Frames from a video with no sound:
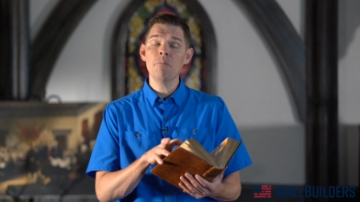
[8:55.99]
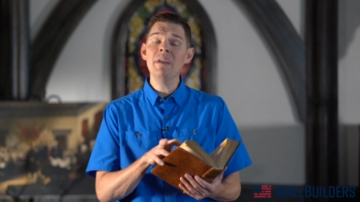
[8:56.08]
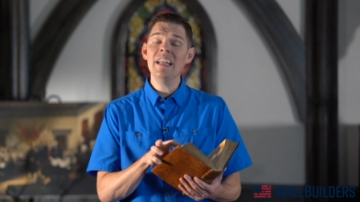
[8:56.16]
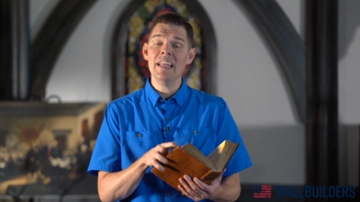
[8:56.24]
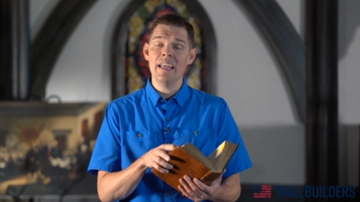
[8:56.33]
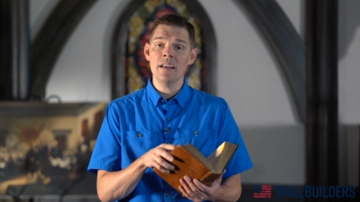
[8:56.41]

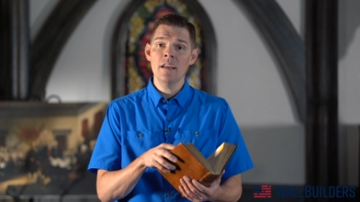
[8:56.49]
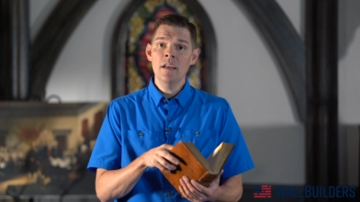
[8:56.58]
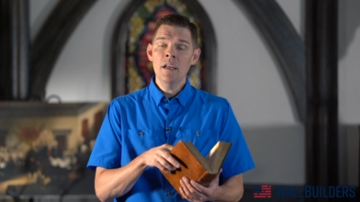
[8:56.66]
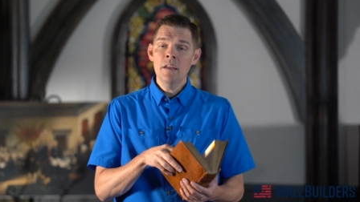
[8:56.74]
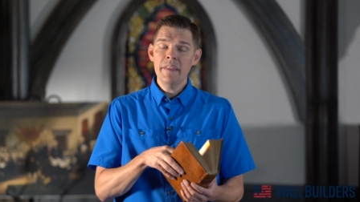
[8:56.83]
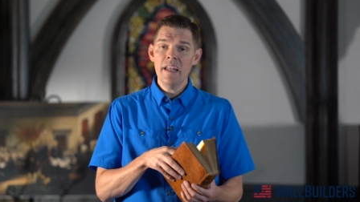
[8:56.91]
meaning
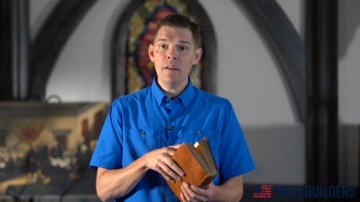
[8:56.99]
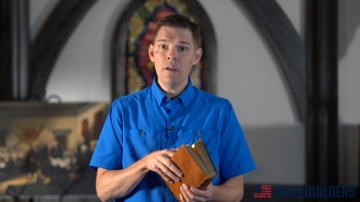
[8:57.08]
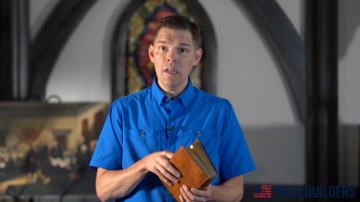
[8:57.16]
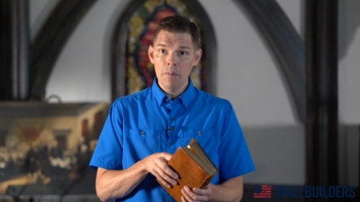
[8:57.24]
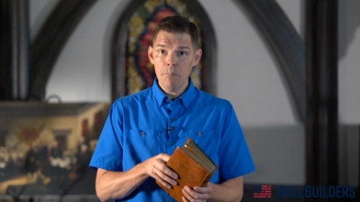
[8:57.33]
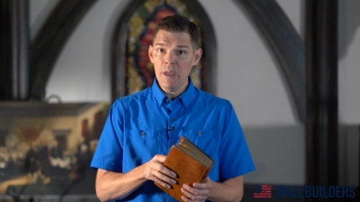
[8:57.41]

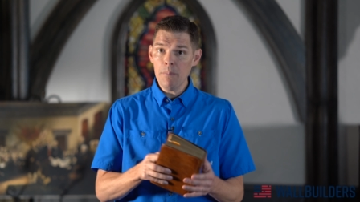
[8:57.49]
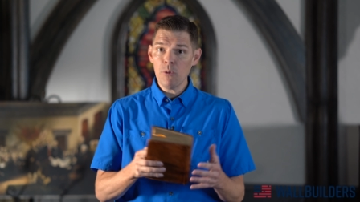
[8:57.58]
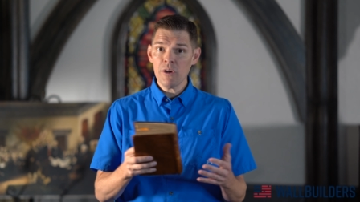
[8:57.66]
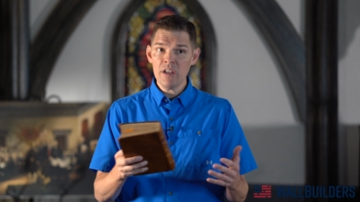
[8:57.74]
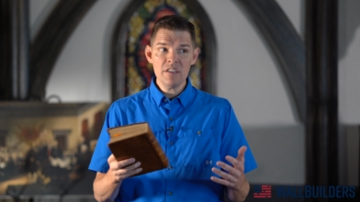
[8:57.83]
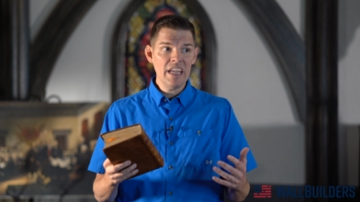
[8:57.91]
that people
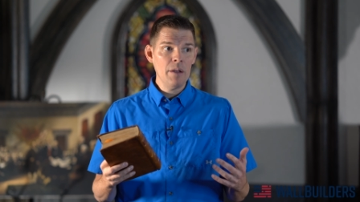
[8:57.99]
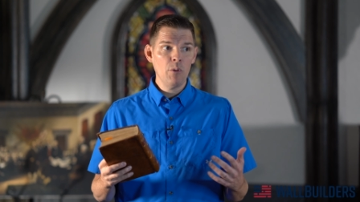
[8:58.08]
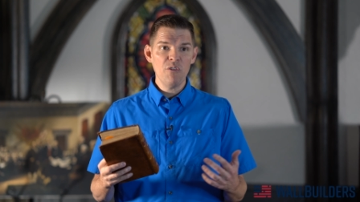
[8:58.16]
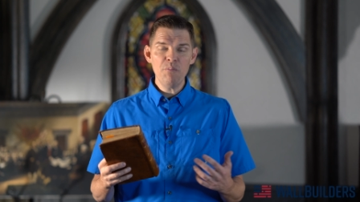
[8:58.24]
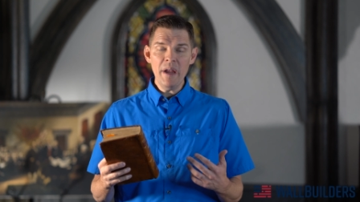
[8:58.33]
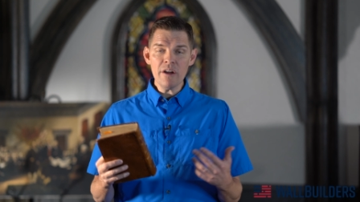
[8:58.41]
are going to say,
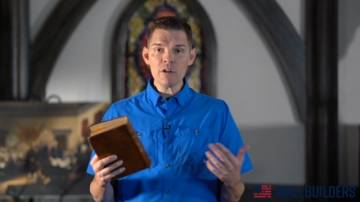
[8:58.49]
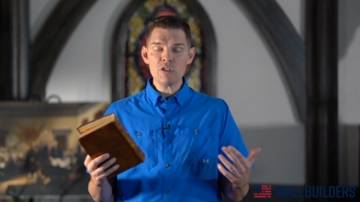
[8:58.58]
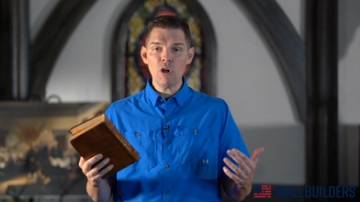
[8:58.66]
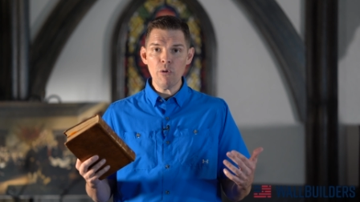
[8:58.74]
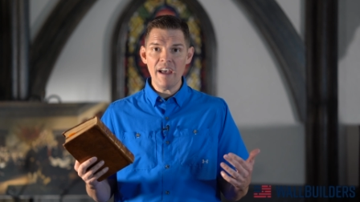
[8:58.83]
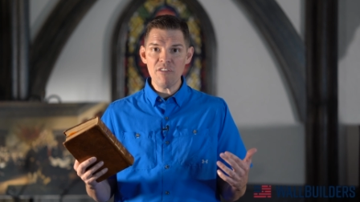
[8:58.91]
well, if parents
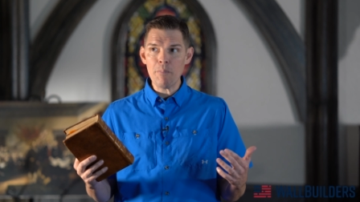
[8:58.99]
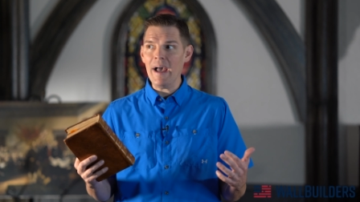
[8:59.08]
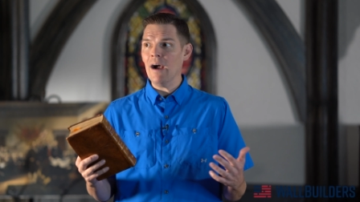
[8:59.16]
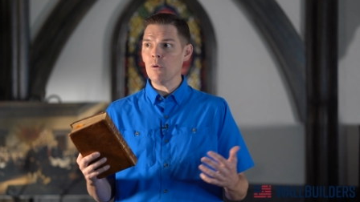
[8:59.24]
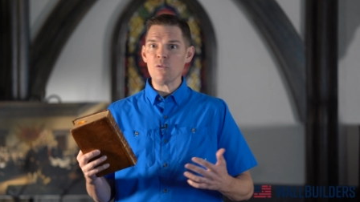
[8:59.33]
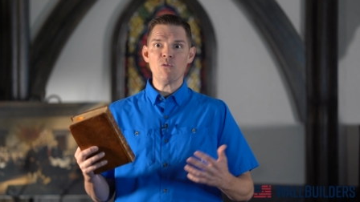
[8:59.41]
don't have the
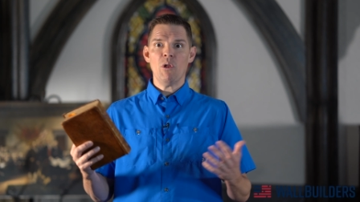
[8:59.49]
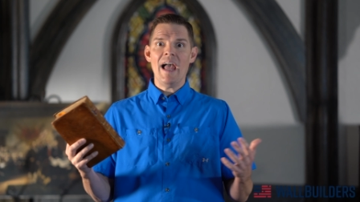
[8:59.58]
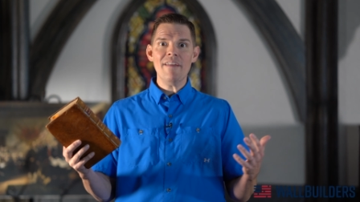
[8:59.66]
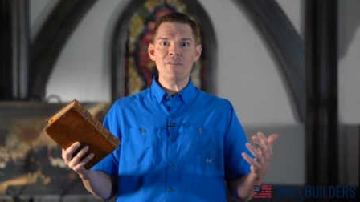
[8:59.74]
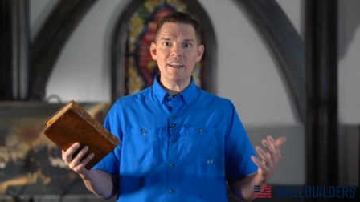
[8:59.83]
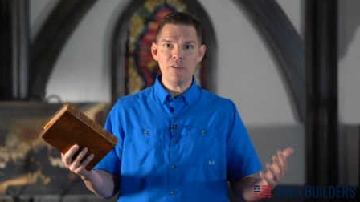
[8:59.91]
power of
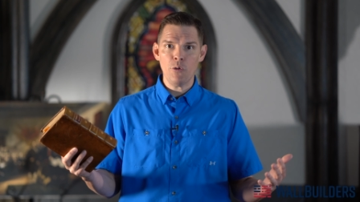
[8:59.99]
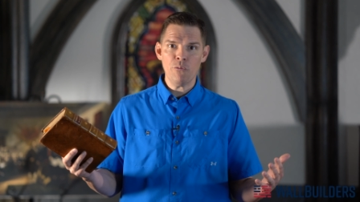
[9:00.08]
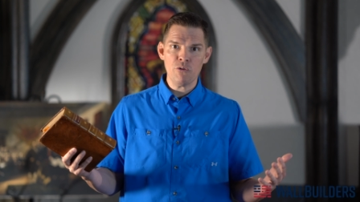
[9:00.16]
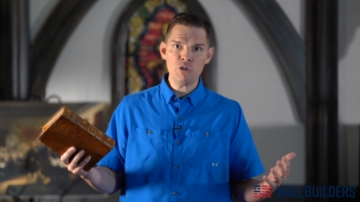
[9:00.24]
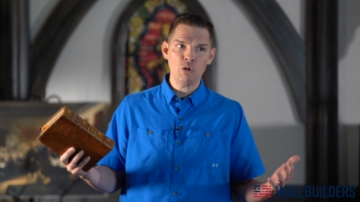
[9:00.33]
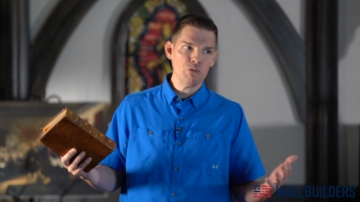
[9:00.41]
life and death over
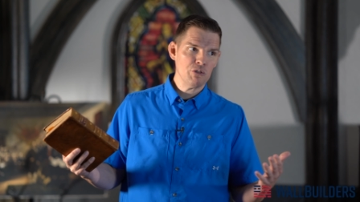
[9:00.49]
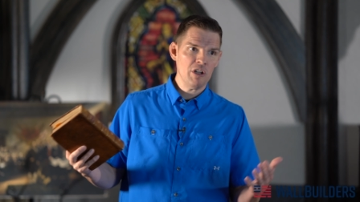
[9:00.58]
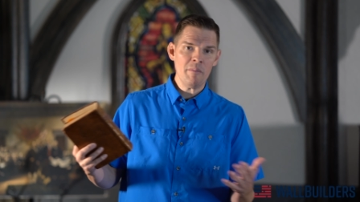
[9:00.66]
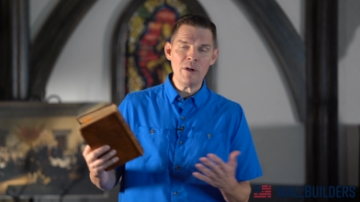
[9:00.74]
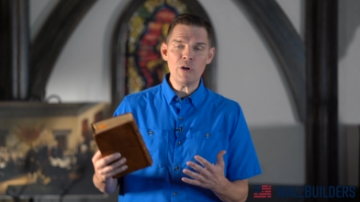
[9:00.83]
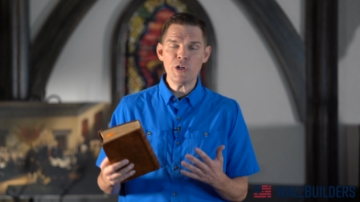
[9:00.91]
their children in
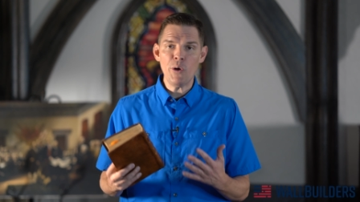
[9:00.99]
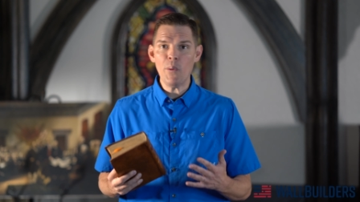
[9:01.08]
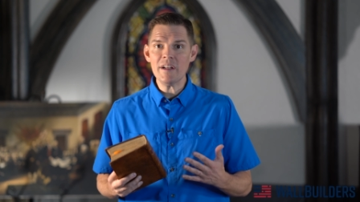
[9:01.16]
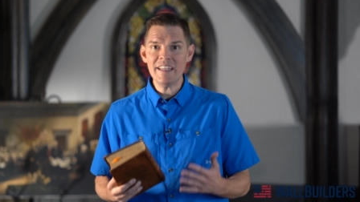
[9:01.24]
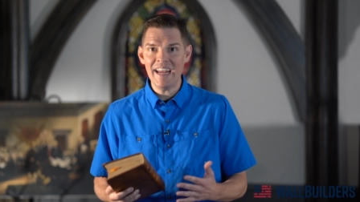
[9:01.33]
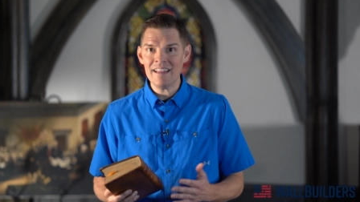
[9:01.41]
America,
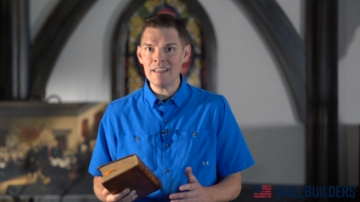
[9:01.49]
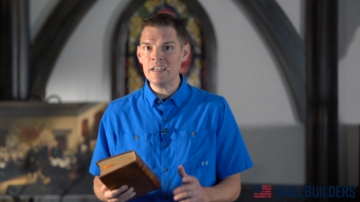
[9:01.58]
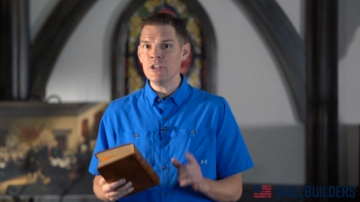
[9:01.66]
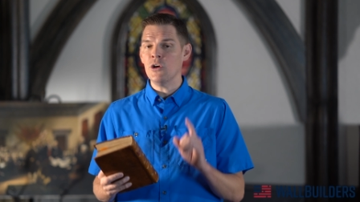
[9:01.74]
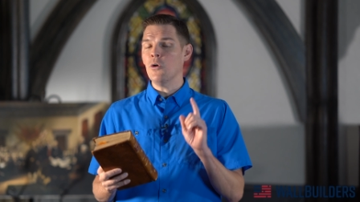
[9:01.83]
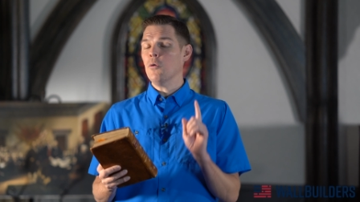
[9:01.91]
what can
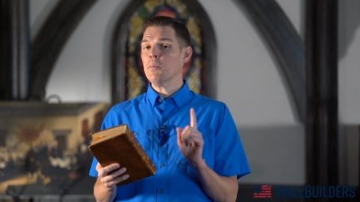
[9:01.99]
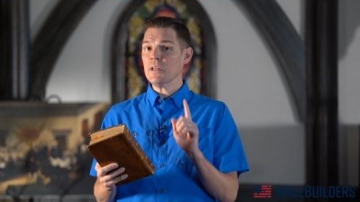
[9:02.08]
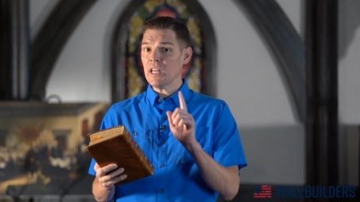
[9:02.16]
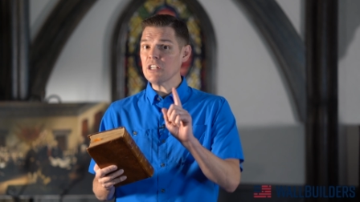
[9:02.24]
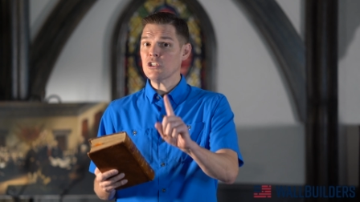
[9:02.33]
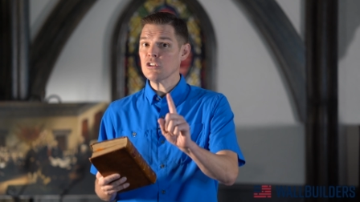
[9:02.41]
they do? But
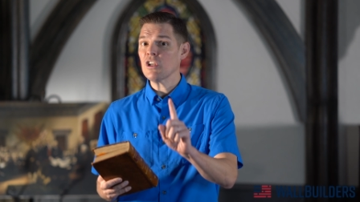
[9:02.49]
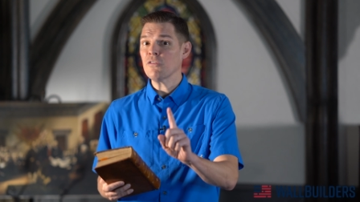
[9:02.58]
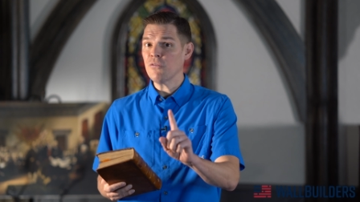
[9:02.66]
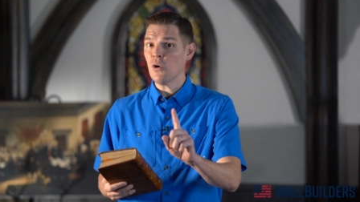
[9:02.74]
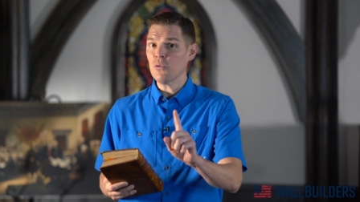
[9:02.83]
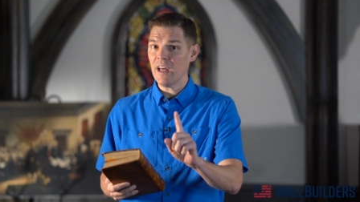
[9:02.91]
let's just
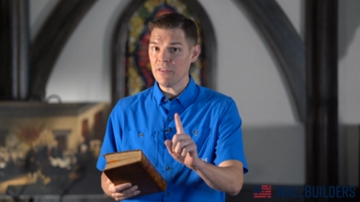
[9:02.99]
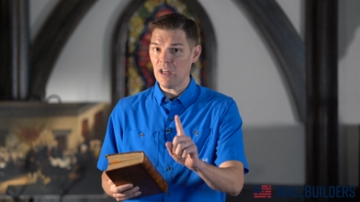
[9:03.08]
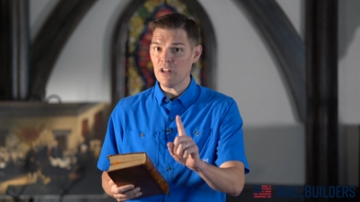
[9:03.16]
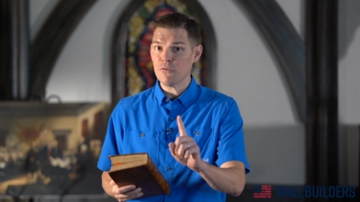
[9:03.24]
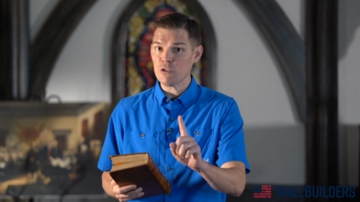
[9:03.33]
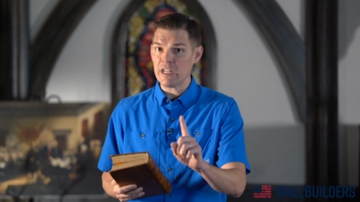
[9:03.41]
unfold that
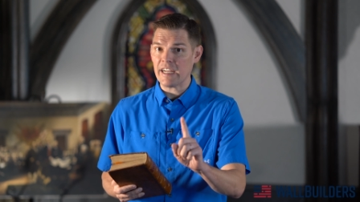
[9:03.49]
thought for a